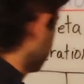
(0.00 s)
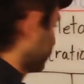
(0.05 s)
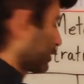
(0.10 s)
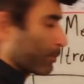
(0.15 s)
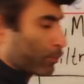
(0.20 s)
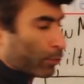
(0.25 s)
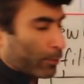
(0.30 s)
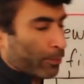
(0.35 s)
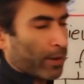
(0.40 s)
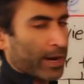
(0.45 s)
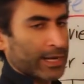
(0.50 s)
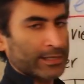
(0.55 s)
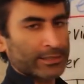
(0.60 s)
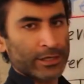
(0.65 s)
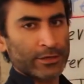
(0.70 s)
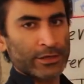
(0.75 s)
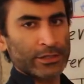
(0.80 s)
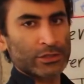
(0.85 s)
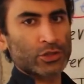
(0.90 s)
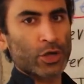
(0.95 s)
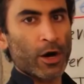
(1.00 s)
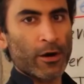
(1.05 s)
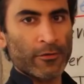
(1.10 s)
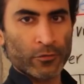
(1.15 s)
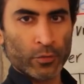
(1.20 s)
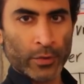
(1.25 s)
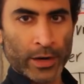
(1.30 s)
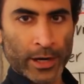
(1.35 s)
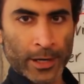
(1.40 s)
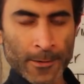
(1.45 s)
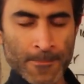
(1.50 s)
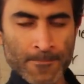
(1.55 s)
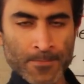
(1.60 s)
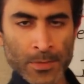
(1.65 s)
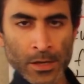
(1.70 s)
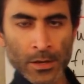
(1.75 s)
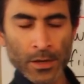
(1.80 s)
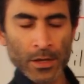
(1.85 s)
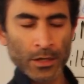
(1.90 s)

It's a proprietary software.